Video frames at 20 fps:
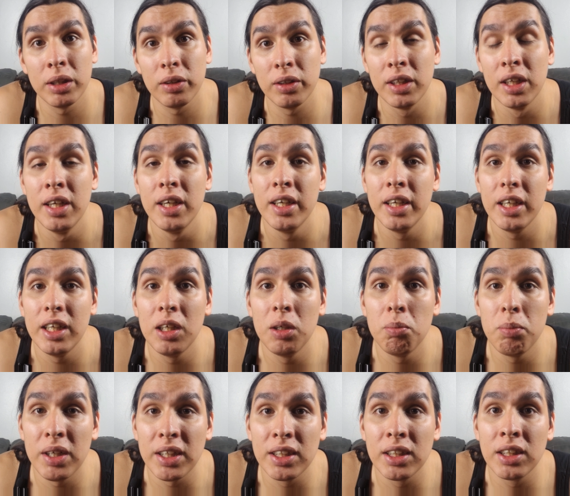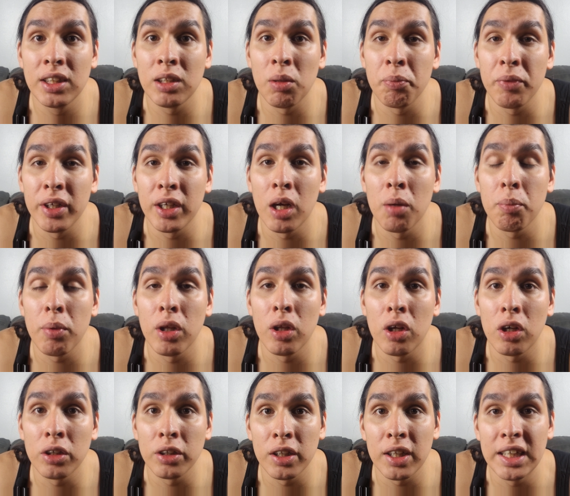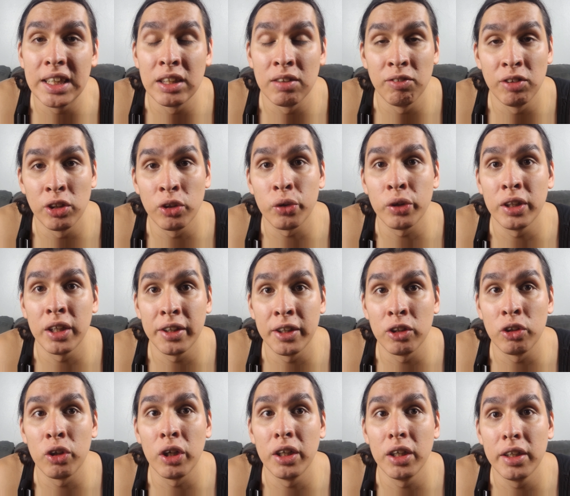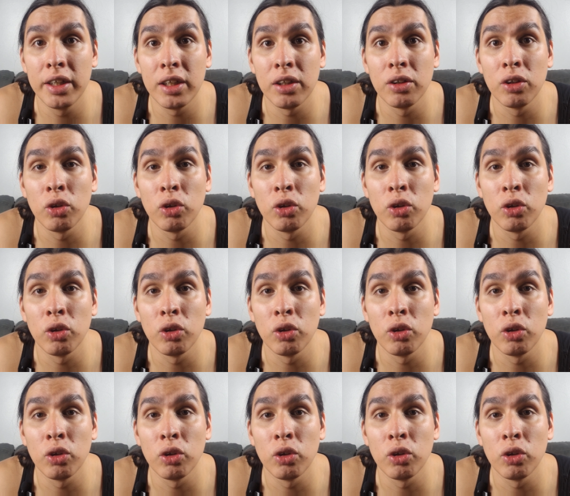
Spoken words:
else, it messes something up along the lines of the story that they're trying to tell.